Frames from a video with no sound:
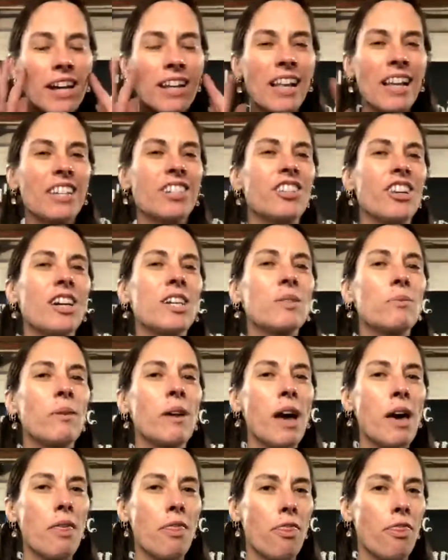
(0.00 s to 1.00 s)
like just when
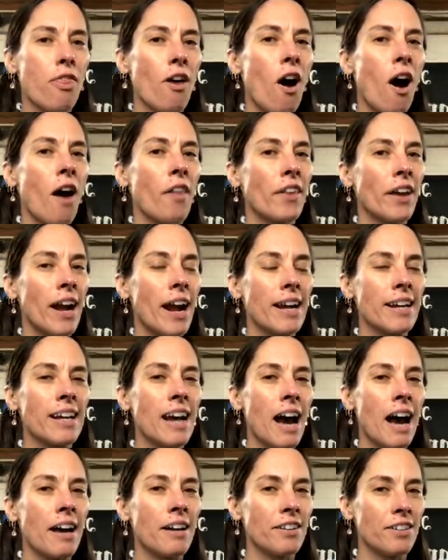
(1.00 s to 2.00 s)
I thought that I'd
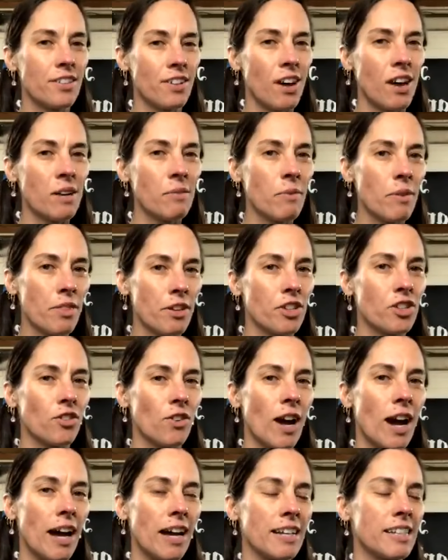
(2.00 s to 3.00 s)
gotten done with the
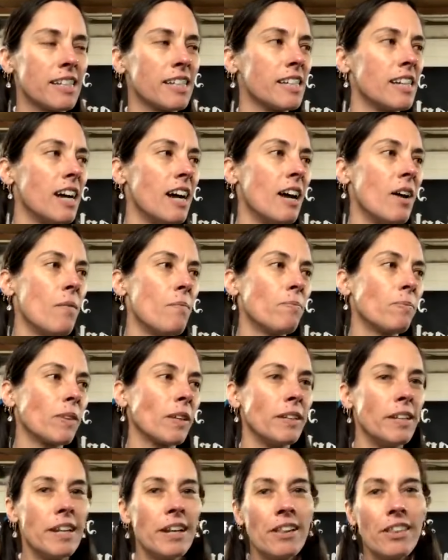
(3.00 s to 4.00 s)
dress,
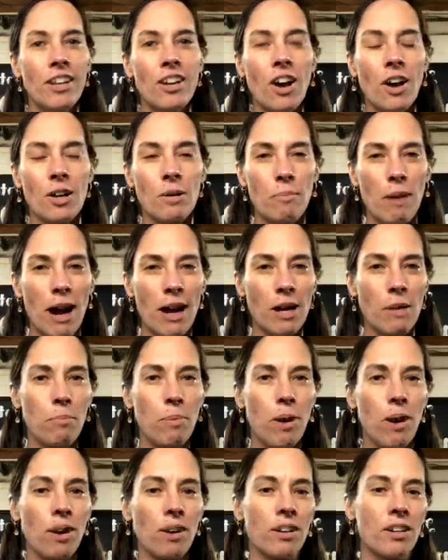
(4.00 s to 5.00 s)
needed to cut her back
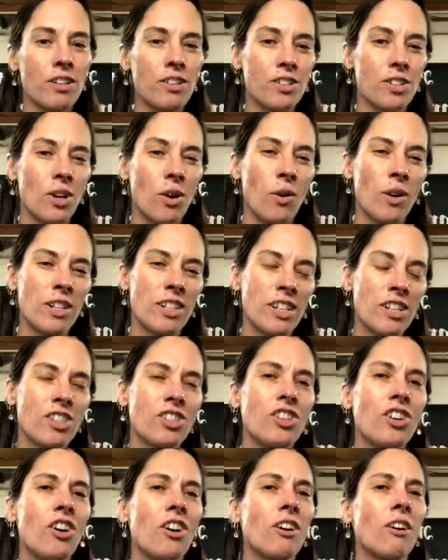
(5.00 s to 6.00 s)
apart. And so it just
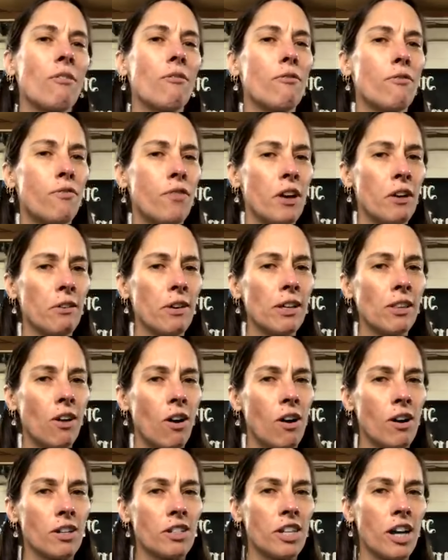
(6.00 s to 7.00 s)
took a very
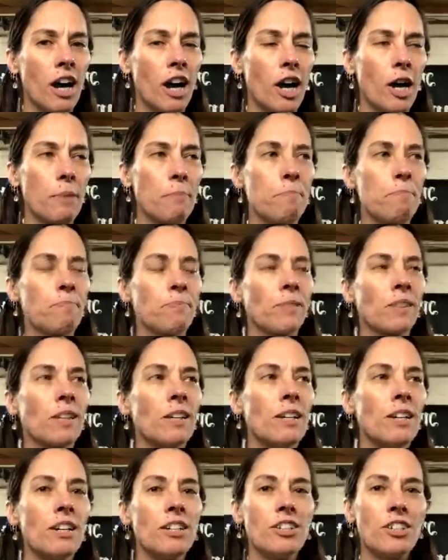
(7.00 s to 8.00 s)
long time
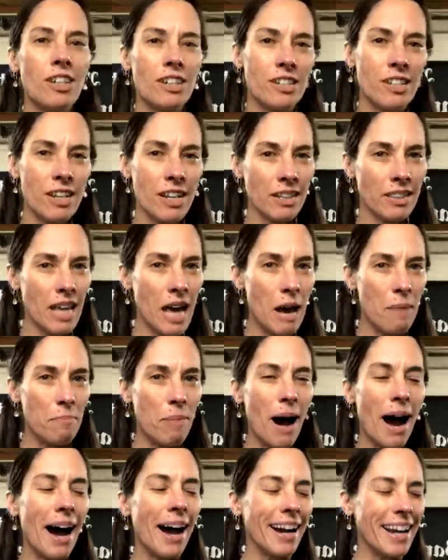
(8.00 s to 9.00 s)
just to get that
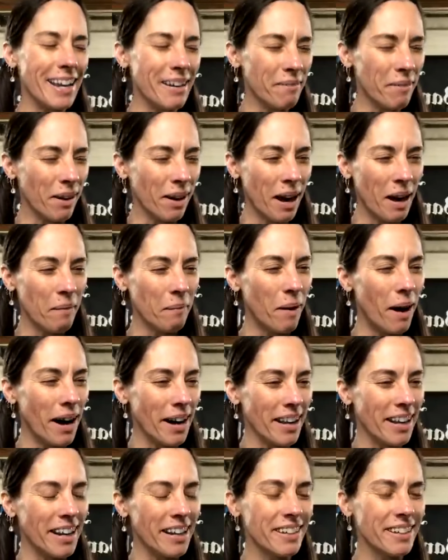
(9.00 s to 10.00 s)
body where I
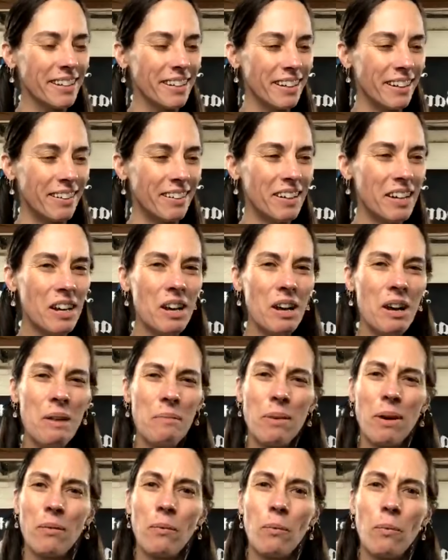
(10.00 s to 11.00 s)
wanted it to.
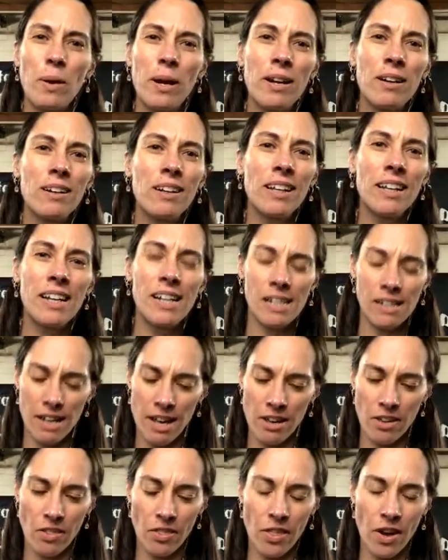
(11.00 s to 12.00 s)
But weirdly,
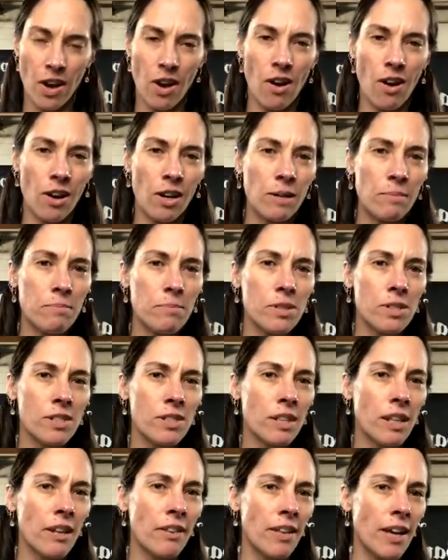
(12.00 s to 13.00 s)
like the arms
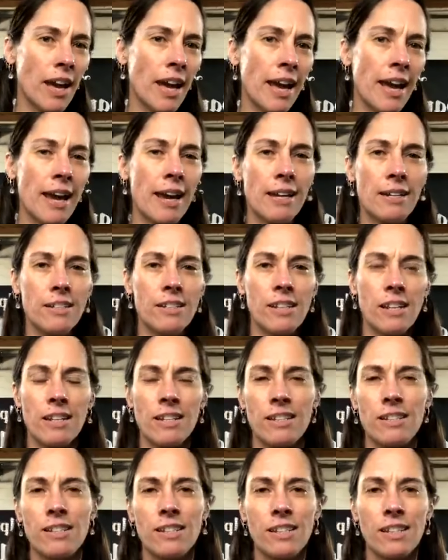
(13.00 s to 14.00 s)
and the hands and the
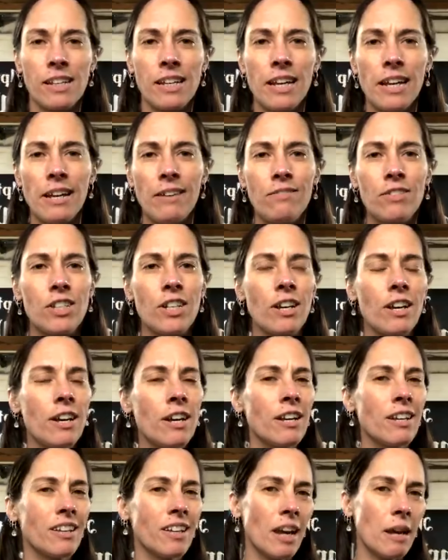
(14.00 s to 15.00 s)
sleeves
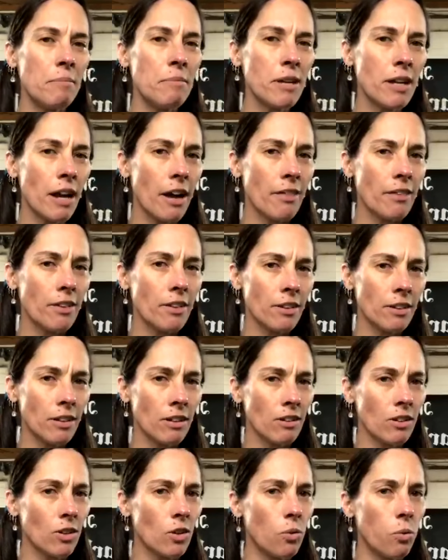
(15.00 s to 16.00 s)
came together
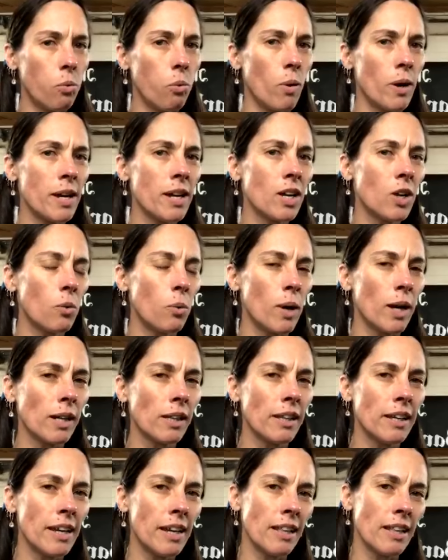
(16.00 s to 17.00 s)
quite
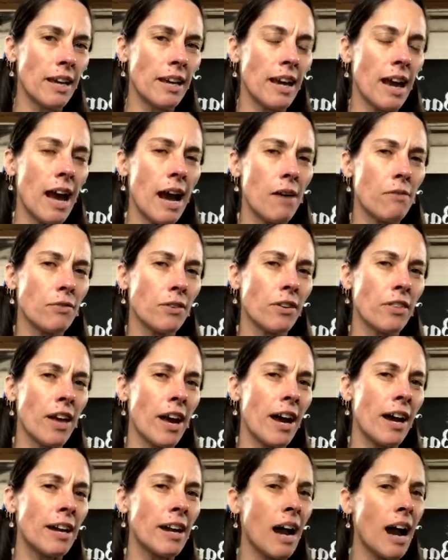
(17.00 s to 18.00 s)
quickly, like after
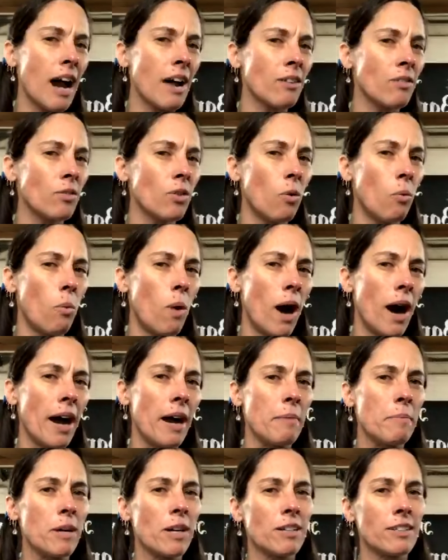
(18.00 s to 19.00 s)
that. And I don't know
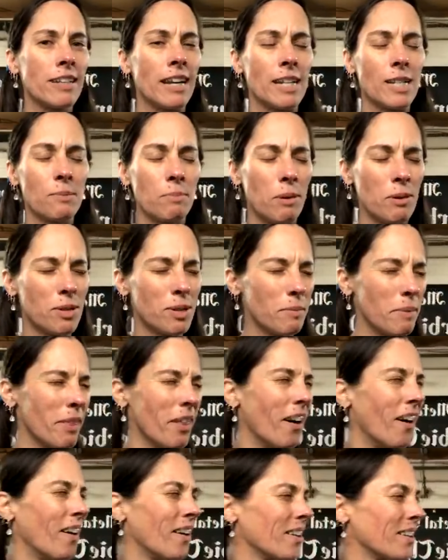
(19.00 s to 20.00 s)
why, because that's supposed to be the
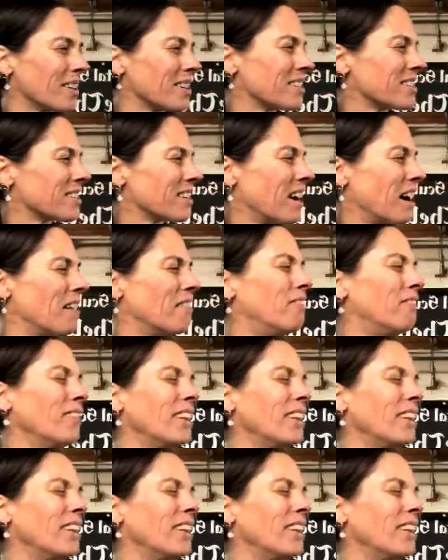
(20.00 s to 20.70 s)
harder stuff.